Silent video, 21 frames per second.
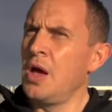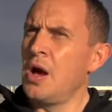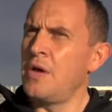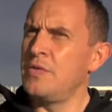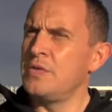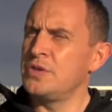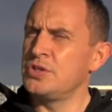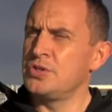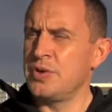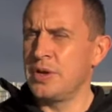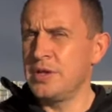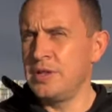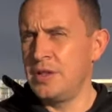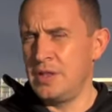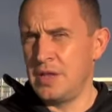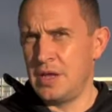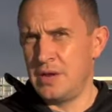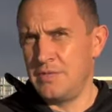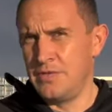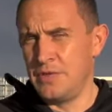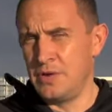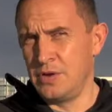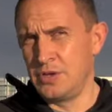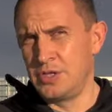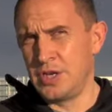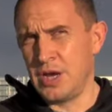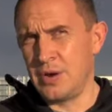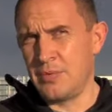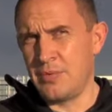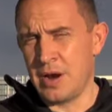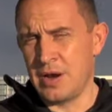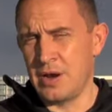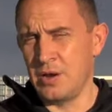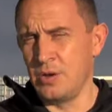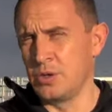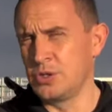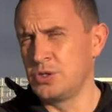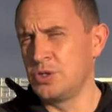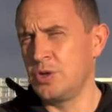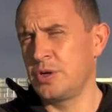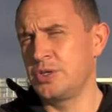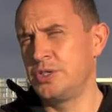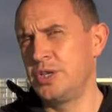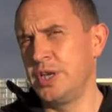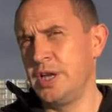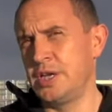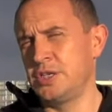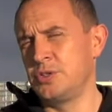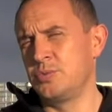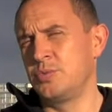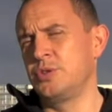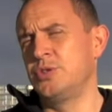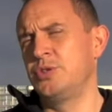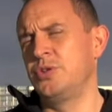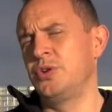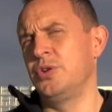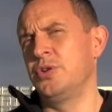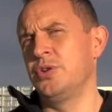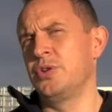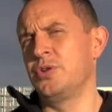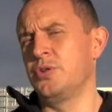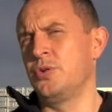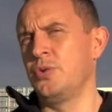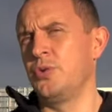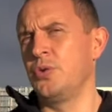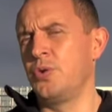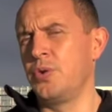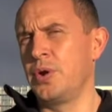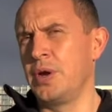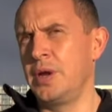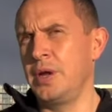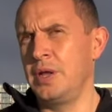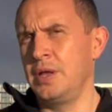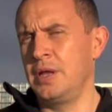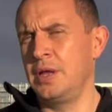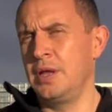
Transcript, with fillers: on the strength of that first up run, it looks like she has returned in good order,